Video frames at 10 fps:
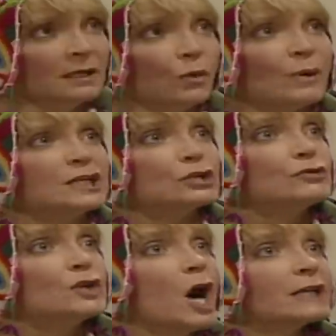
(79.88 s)
We
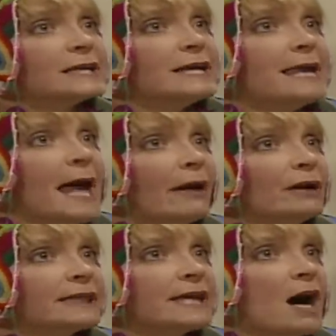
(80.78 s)
do not
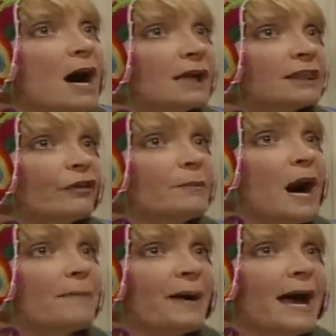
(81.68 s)
inherit the earth from
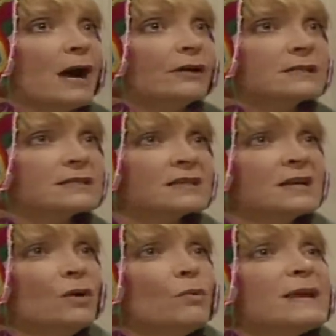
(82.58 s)
our parents.
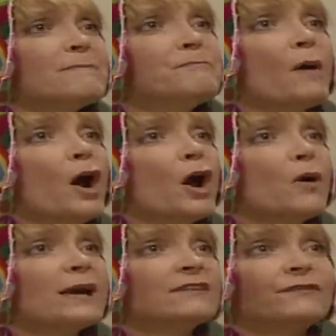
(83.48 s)
We borrow
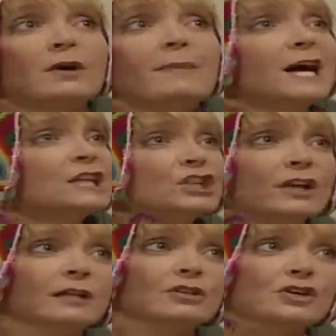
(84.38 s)
it from our
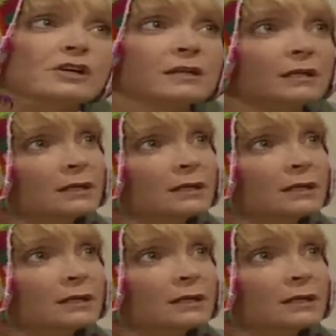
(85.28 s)
children.